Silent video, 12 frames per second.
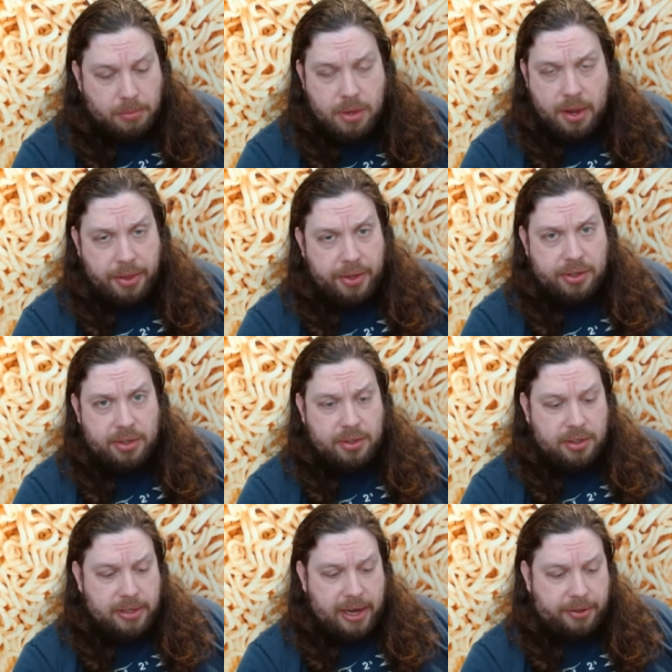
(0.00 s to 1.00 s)
This is
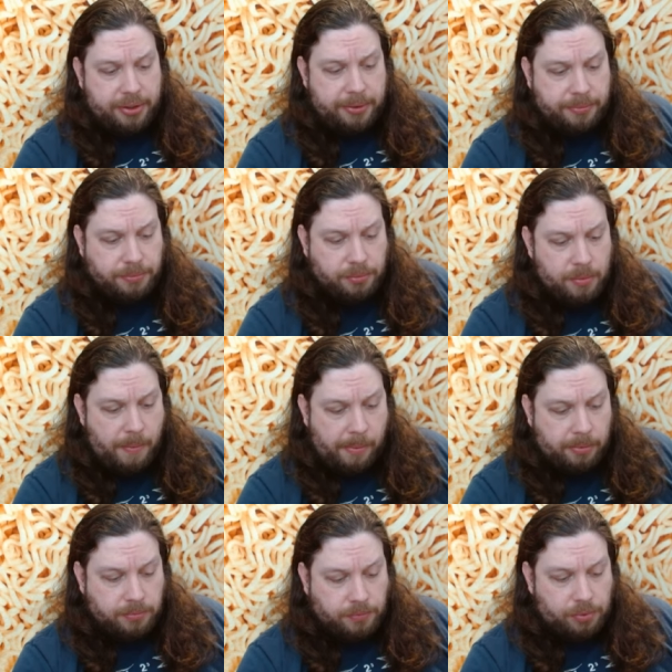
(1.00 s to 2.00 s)
exactly
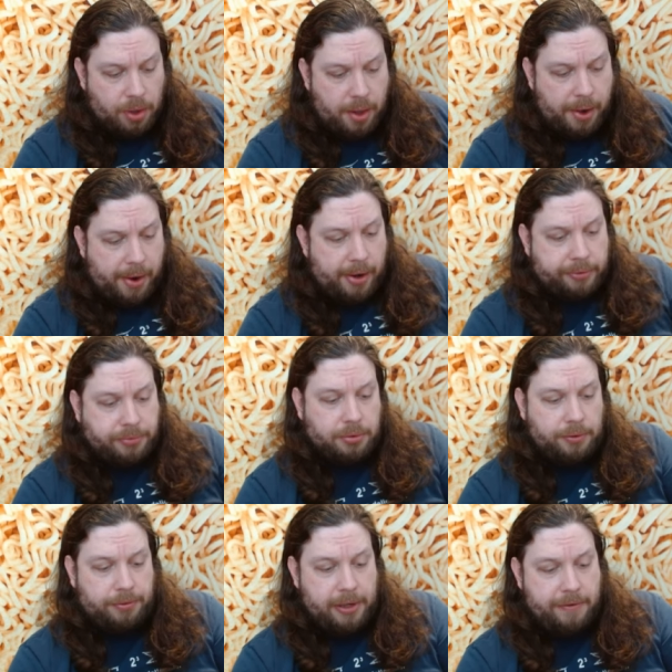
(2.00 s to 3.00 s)
uh, the
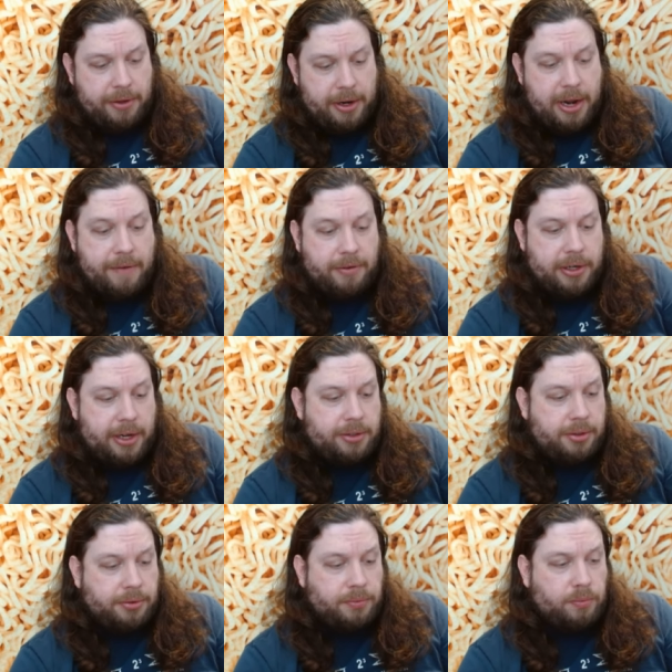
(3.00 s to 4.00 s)
flavor that advertises.